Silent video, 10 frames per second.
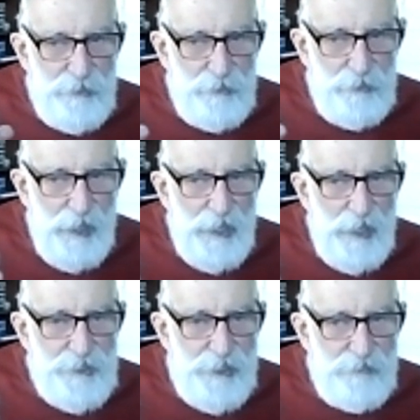your
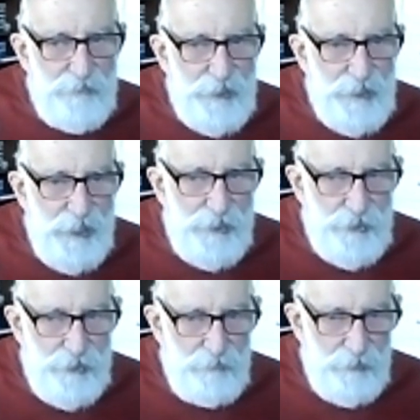
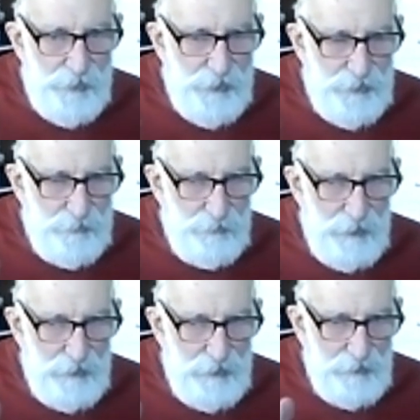identification with this
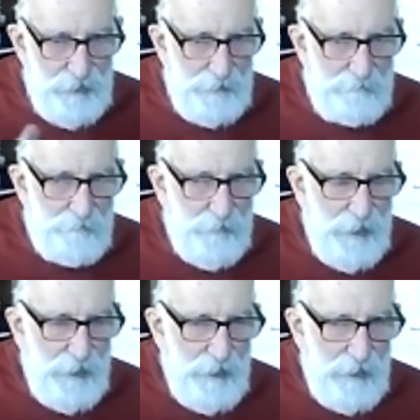world.
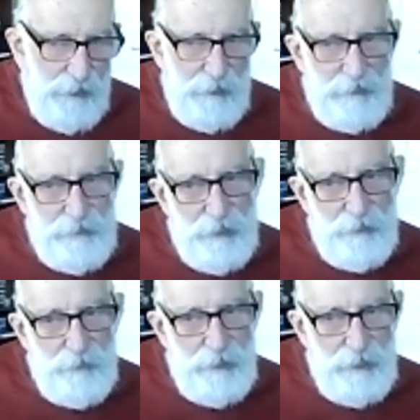
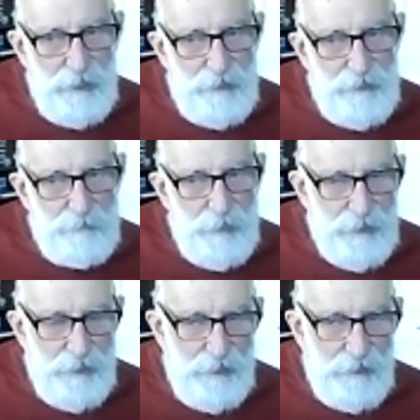So I
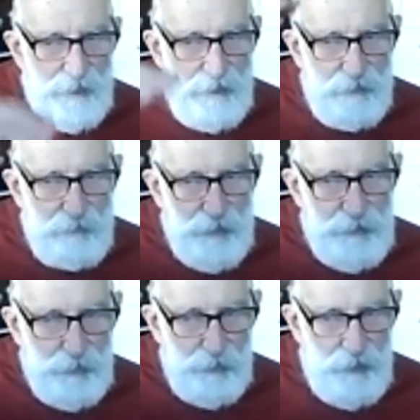suspect he's we're
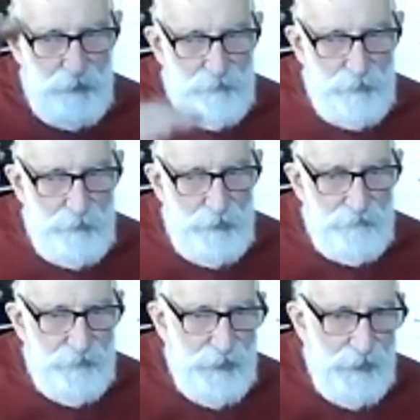talking of two
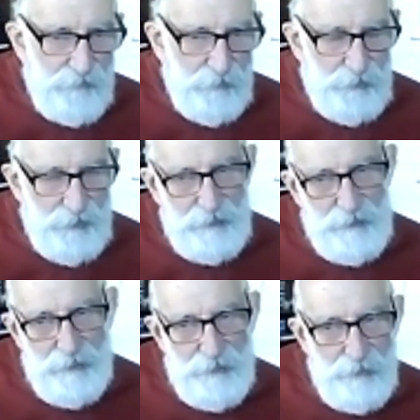different levels, and
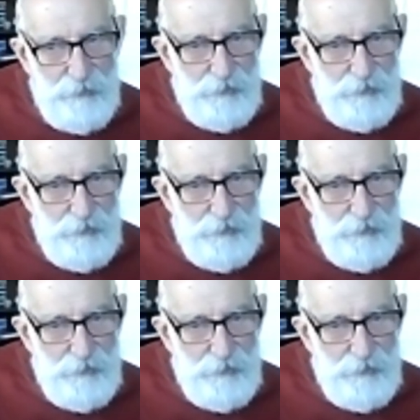there's no